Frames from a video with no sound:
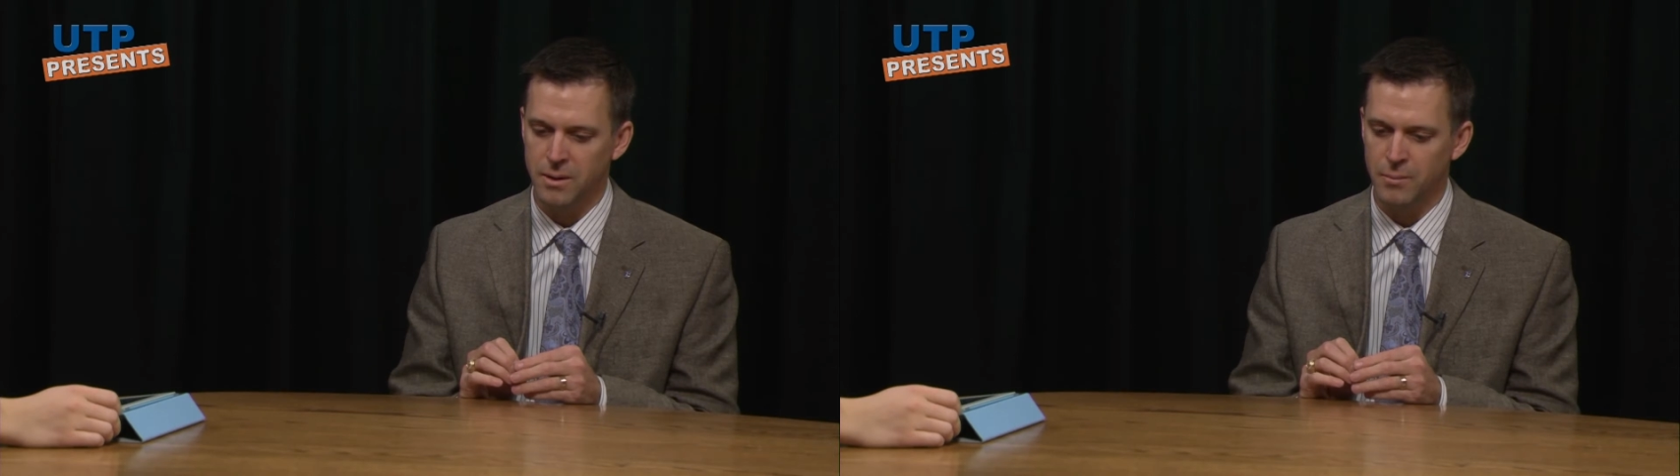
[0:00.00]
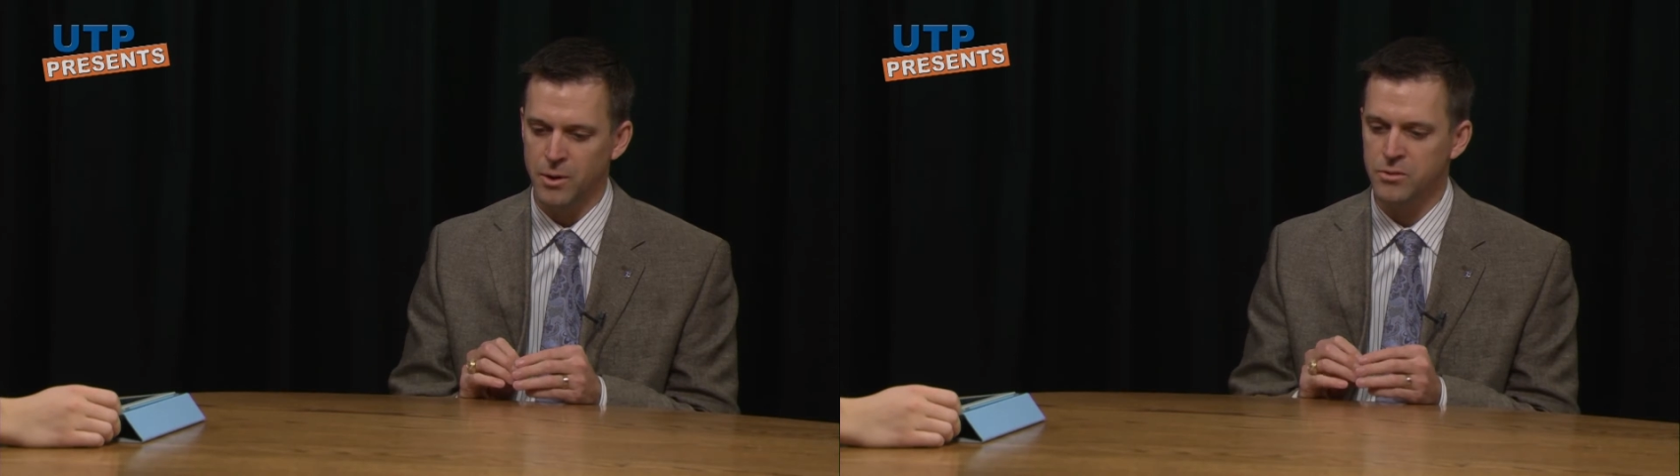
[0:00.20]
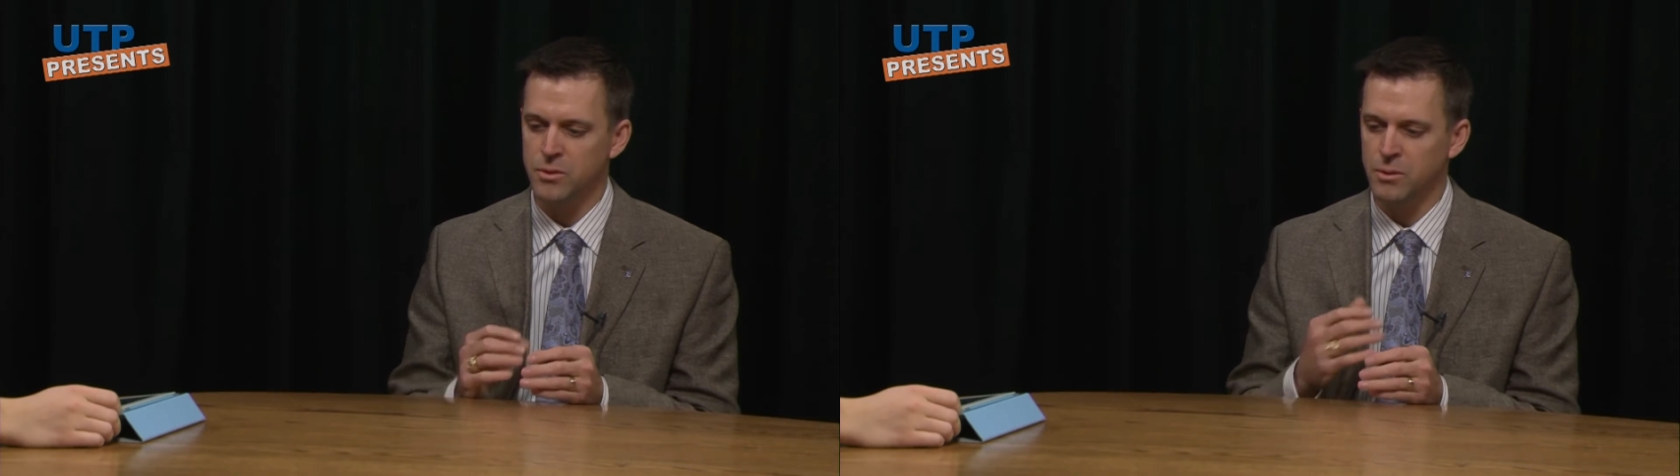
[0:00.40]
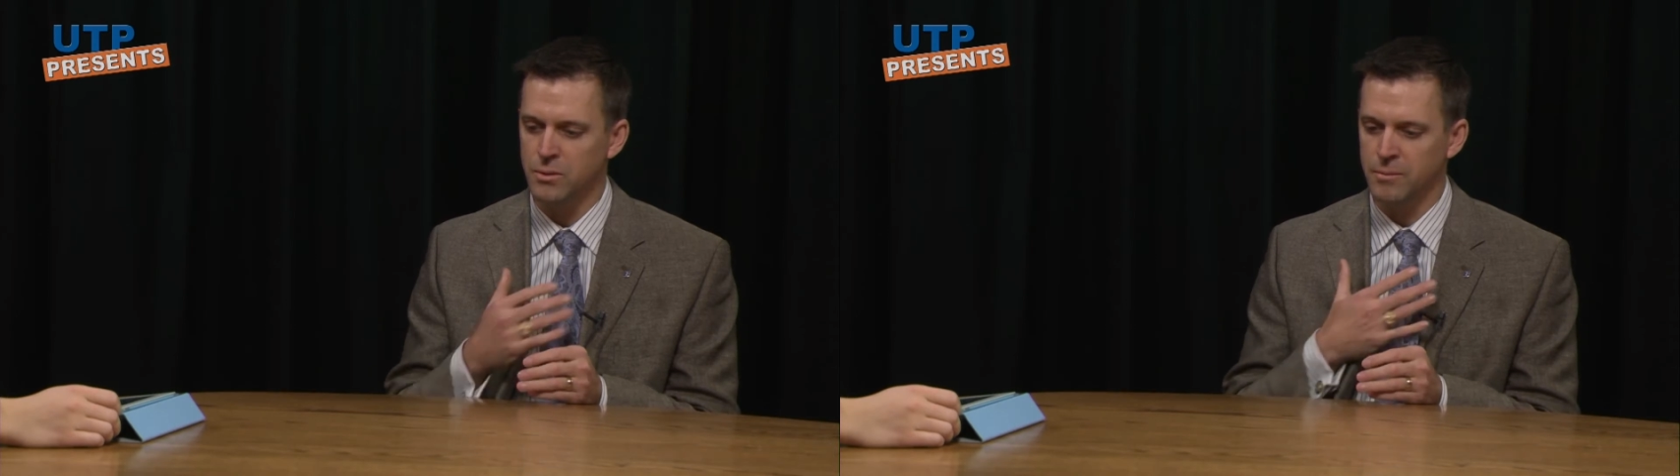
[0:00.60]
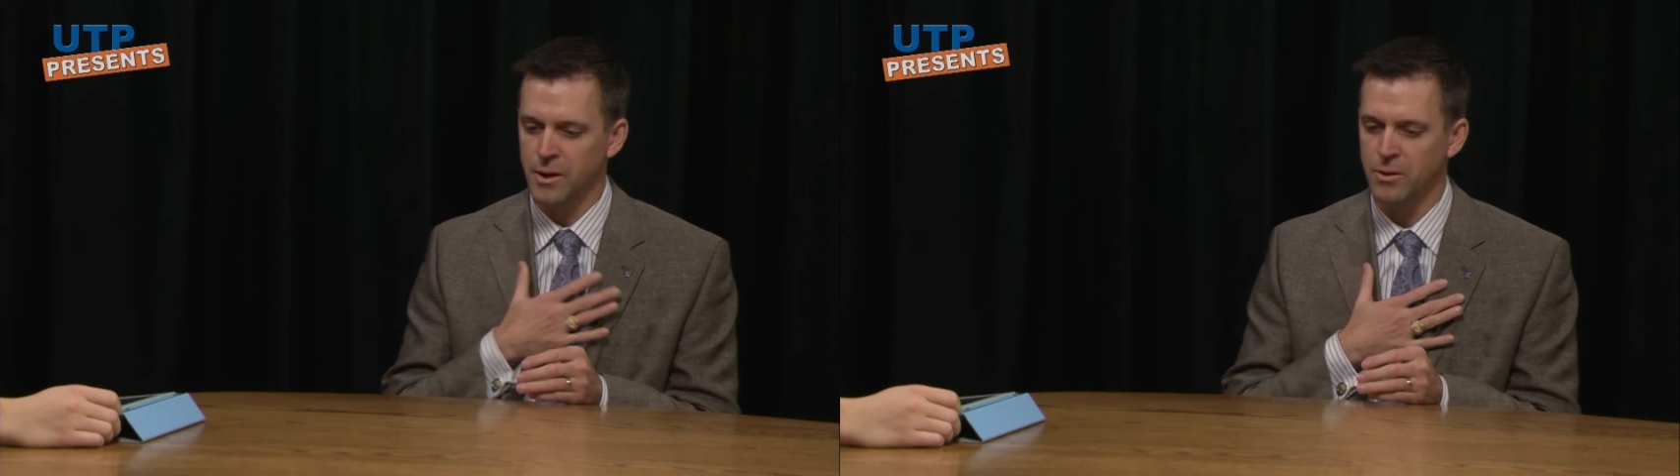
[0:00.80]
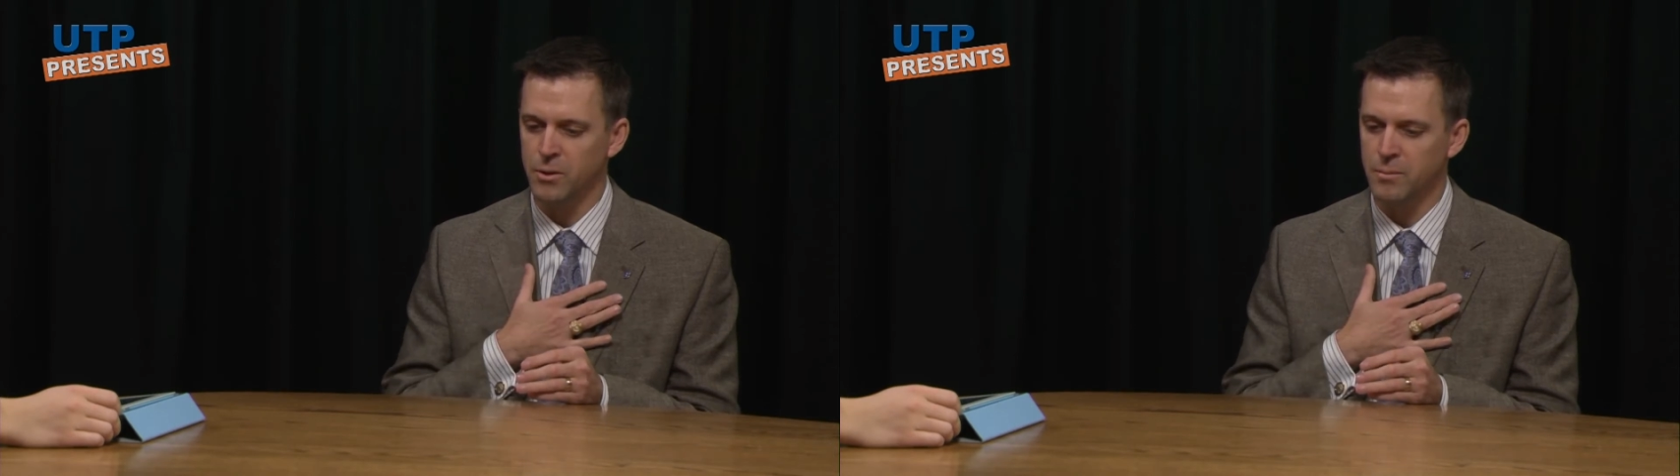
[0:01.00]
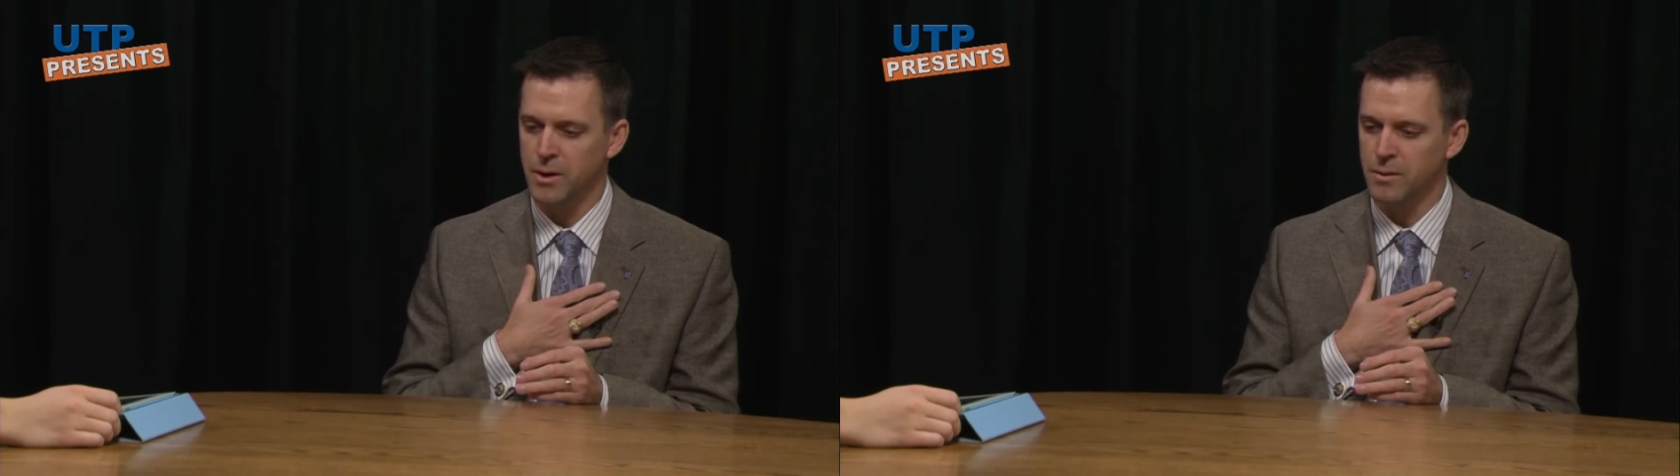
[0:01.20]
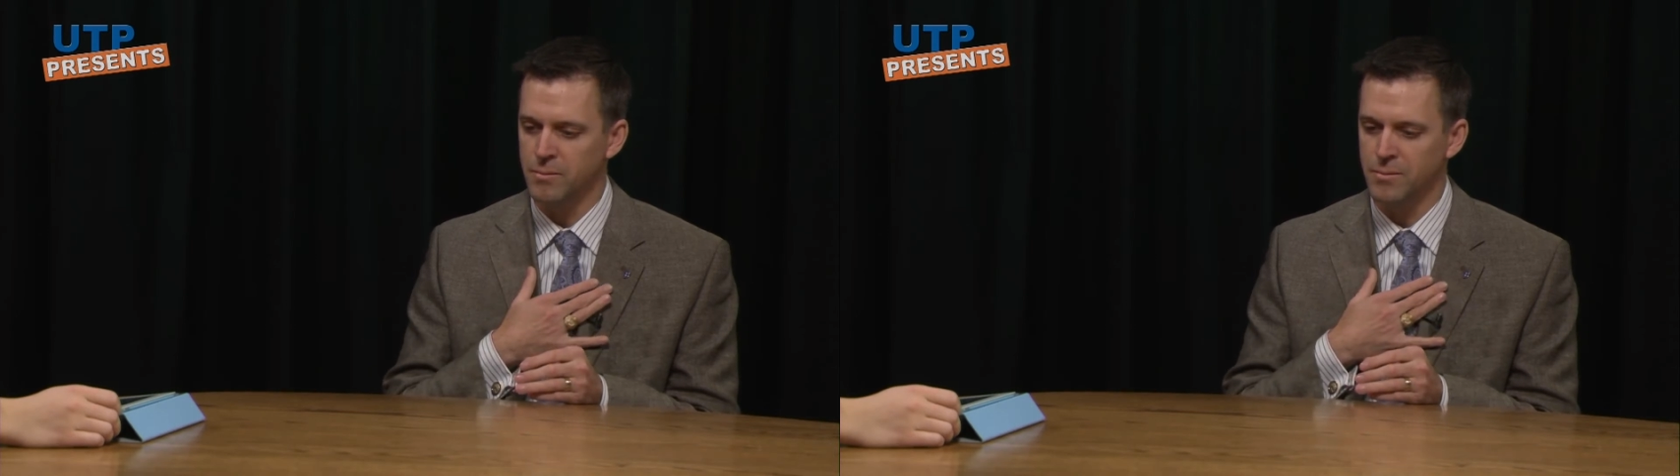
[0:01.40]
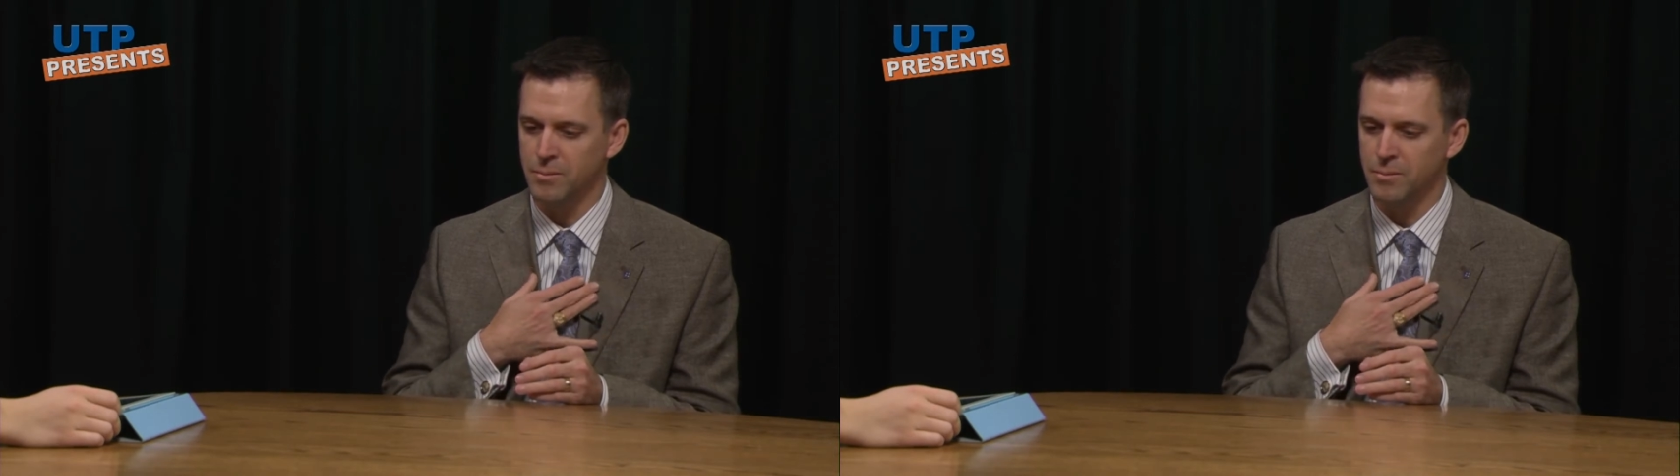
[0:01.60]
I'm not only a